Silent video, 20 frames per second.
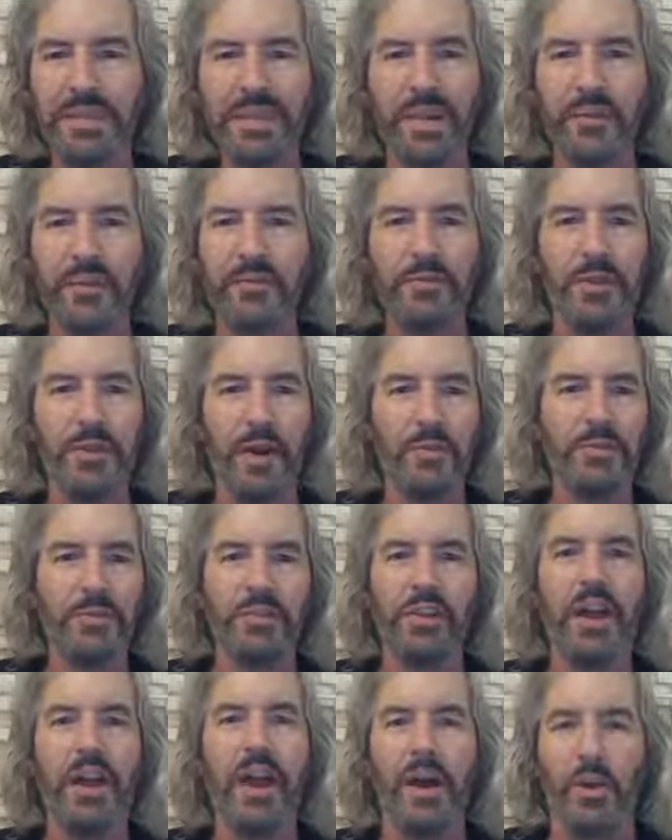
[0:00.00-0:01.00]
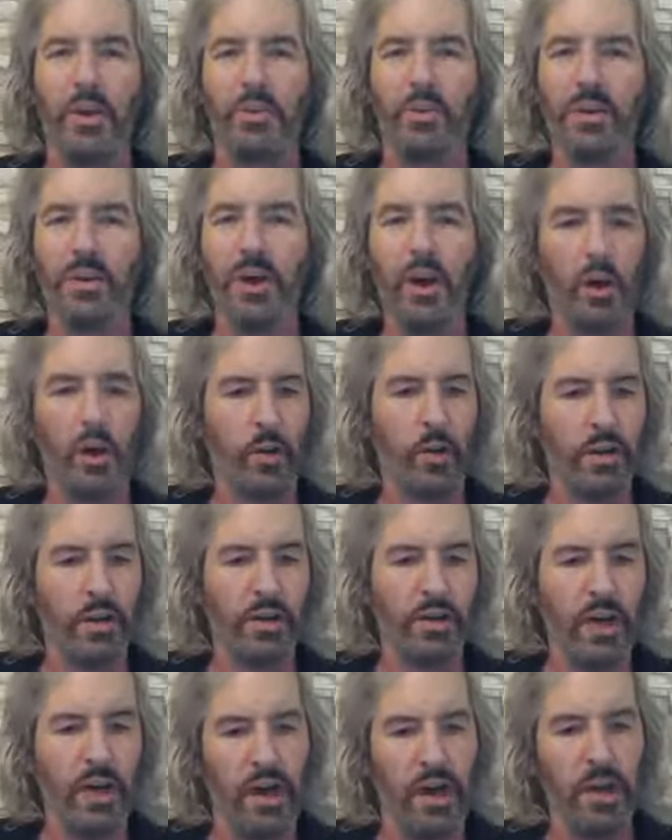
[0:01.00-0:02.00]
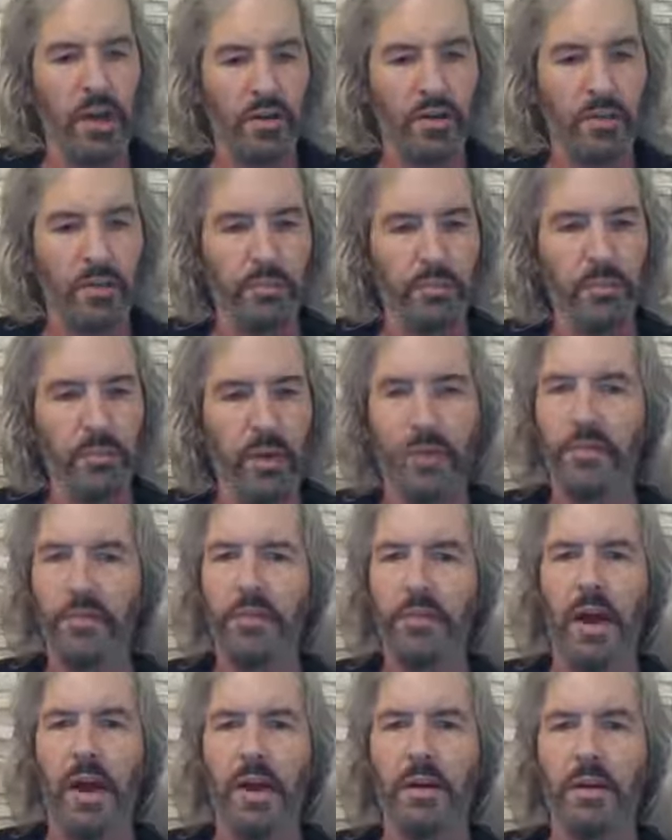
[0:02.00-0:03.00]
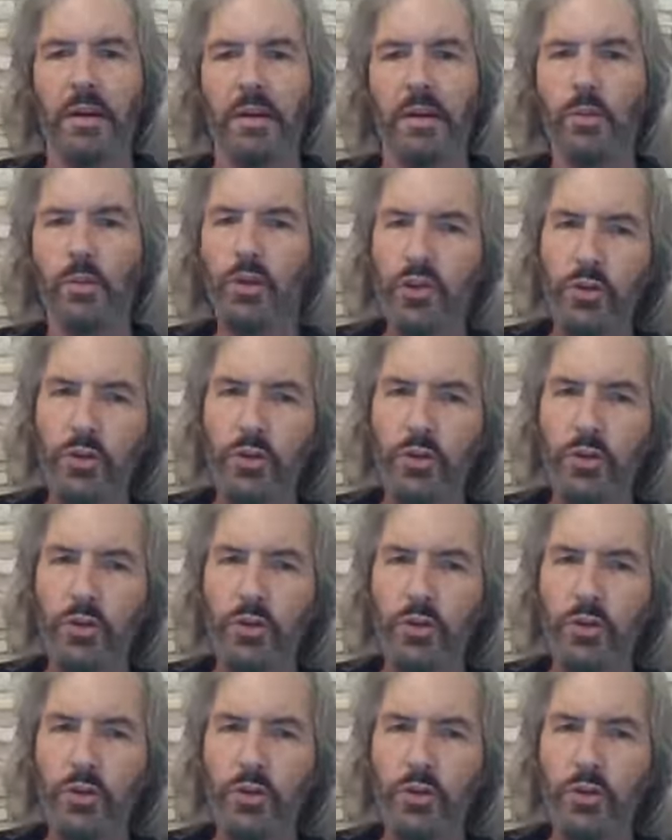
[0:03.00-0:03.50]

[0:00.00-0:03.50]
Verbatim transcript: of, of cloud or a column of fire? Would you